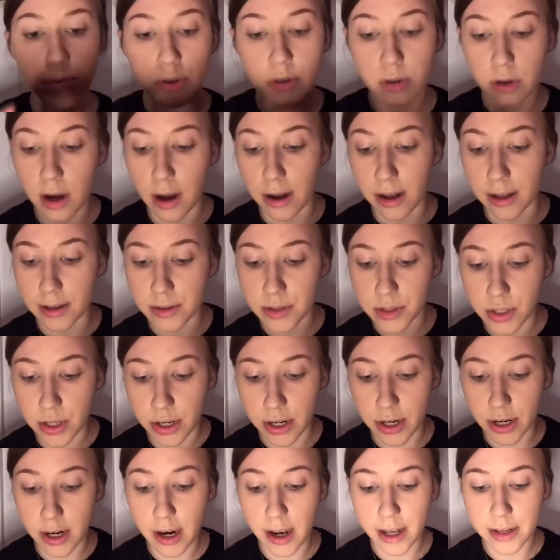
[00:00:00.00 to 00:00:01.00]

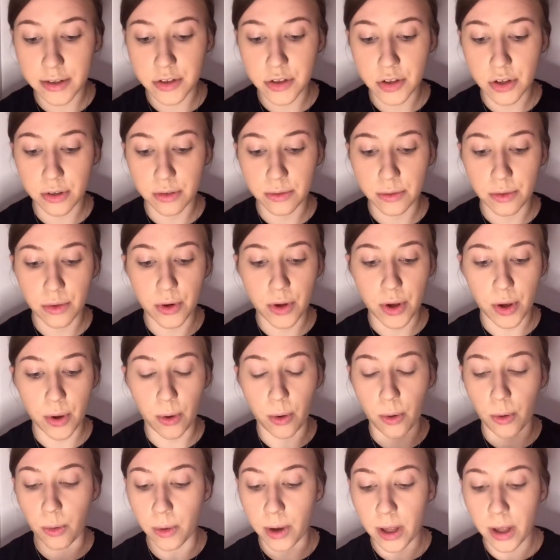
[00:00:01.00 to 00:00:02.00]
bronzer. I don't
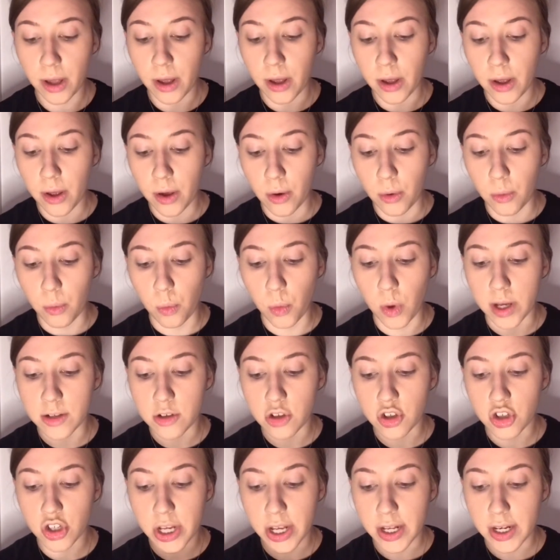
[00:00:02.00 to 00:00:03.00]
know
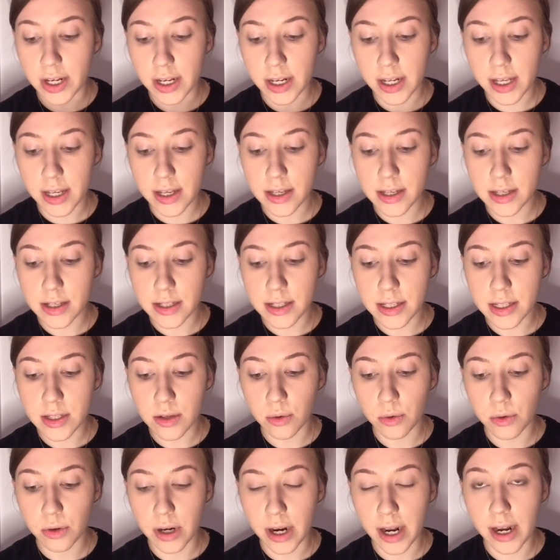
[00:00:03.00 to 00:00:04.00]
what shade it
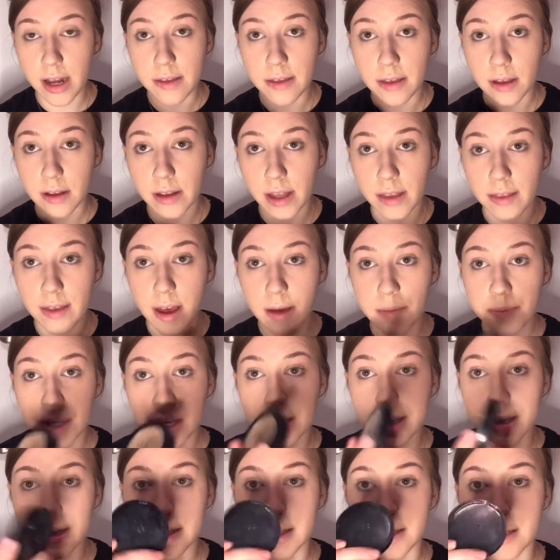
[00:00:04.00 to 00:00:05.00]
is or anything like that
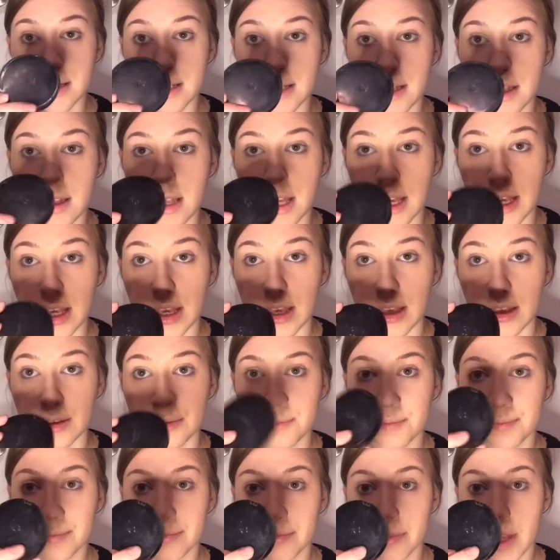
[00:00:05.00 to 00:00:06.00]
because
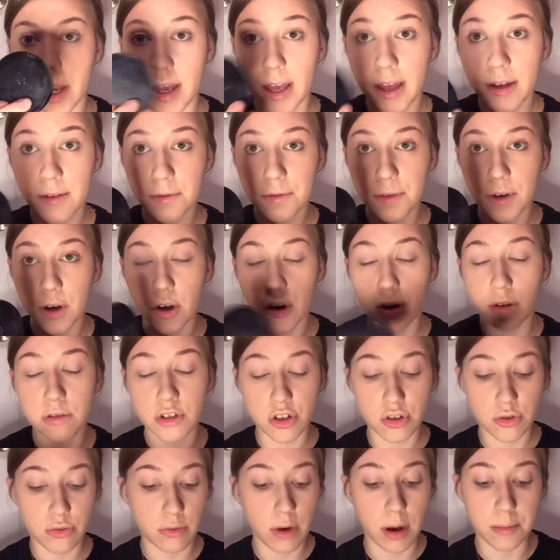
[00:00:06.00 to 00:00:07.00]
the
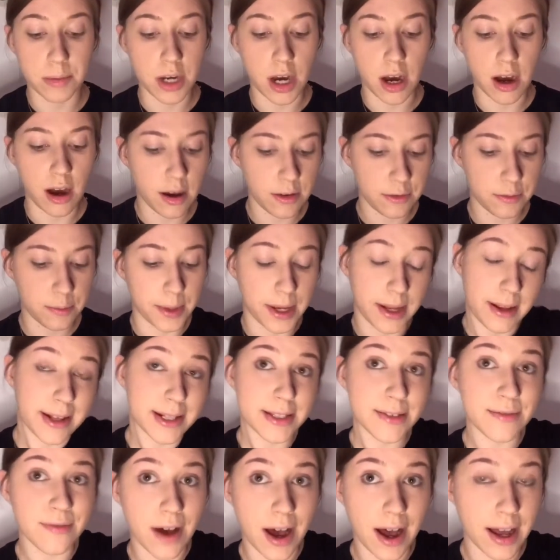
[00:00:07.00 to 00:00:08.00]
info just rubbed off,
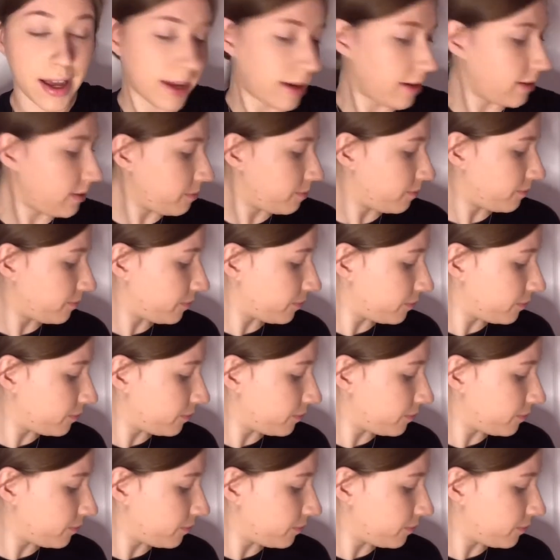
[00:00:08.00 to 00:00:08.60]
but it's fine.